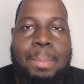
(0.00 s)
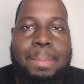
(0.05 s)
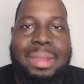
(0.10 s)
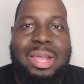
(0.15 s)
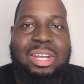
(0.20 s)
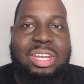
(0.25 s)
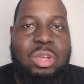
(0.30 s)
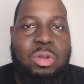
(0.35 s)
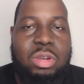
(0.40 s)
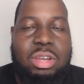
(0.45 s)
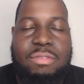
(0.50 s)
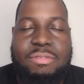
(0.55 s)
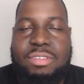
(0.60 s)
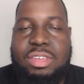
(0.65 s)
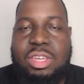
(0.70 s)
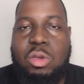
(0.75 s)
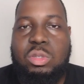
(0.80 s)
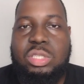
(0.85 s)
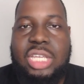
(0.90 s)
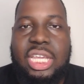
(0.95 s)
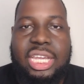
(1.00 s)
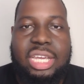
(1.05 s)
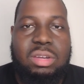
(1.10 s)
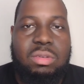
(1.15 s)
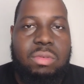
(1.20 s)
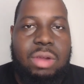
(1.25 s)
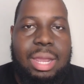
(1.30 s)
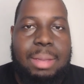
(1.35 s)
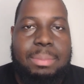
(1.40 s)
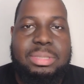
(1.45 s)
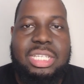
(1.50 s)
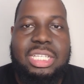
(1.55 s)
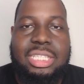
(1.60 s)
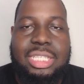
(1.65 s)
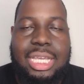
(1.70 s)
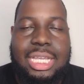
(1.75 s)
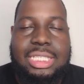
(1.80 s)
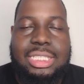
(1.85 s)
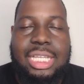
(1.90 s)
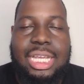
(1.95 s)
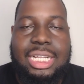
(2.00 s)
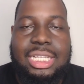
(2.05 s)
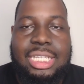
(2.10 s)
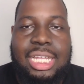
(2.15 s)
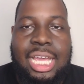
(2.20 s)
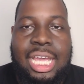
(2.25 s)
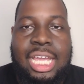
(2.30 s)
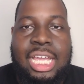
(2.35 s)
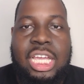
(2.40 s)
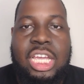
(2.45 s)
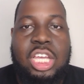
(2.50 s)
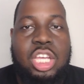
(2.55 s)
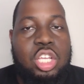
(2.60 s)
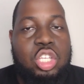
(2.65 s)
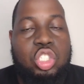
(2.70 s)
be out there on the field taking the reps and things like that.